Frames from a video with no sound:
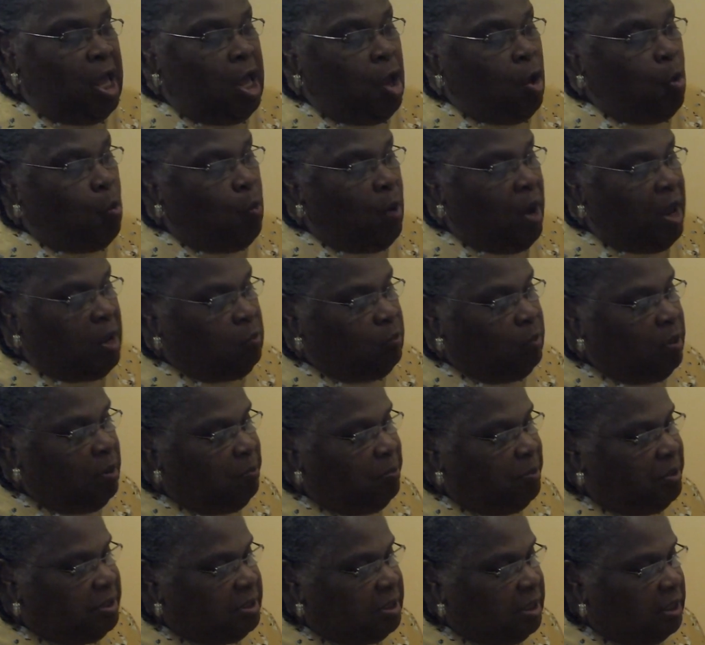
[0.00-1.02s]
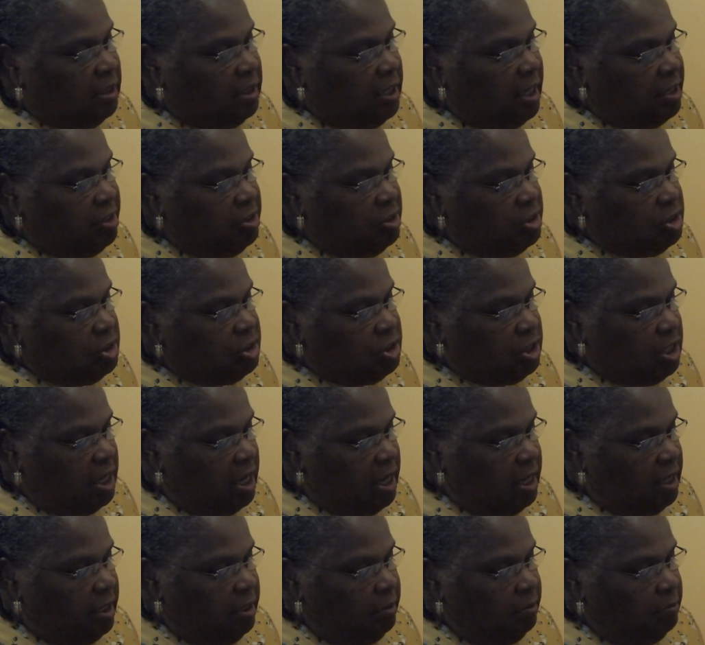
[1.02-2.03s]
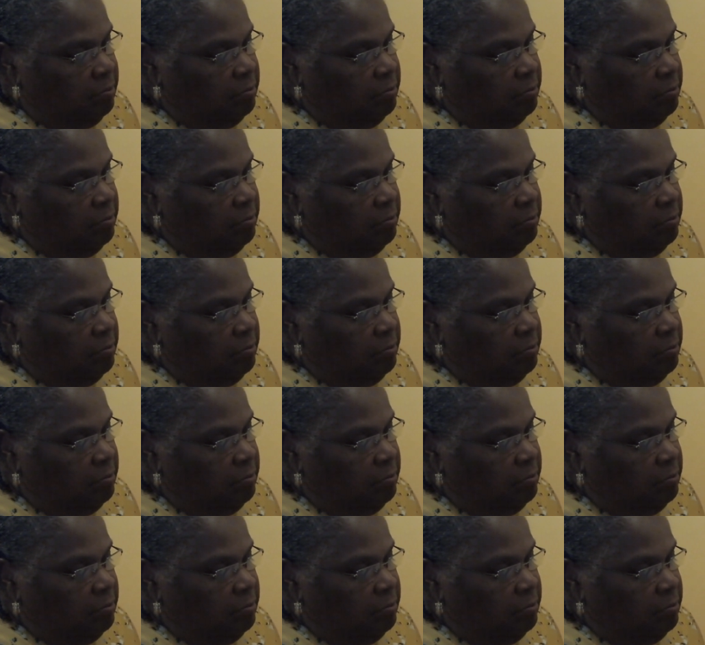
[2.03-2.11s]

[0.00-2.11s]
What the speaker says: When we put the letter J